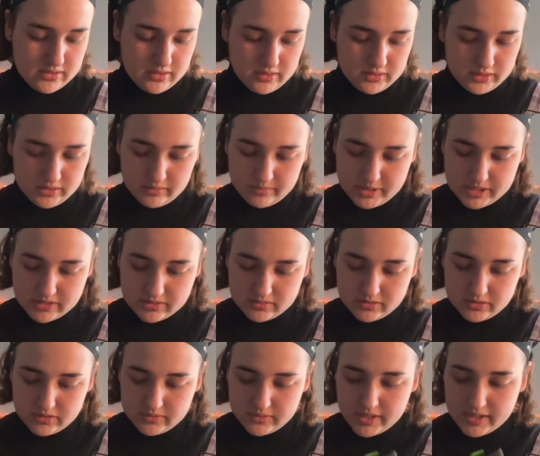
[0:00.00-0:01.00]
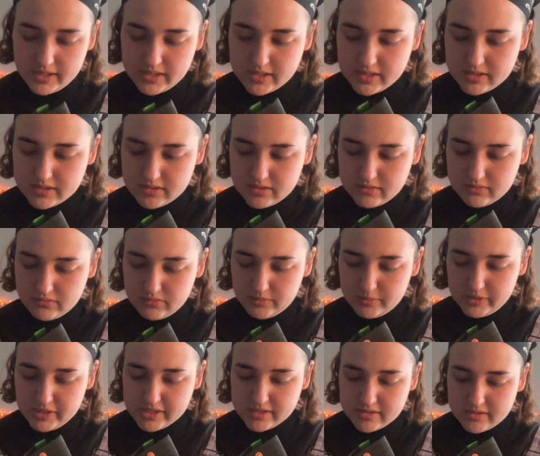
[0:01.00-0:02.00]
are a little bit dull and I need to
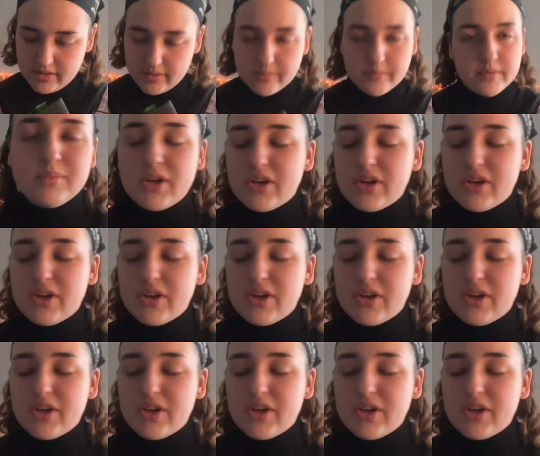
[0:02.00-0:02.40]
replace them.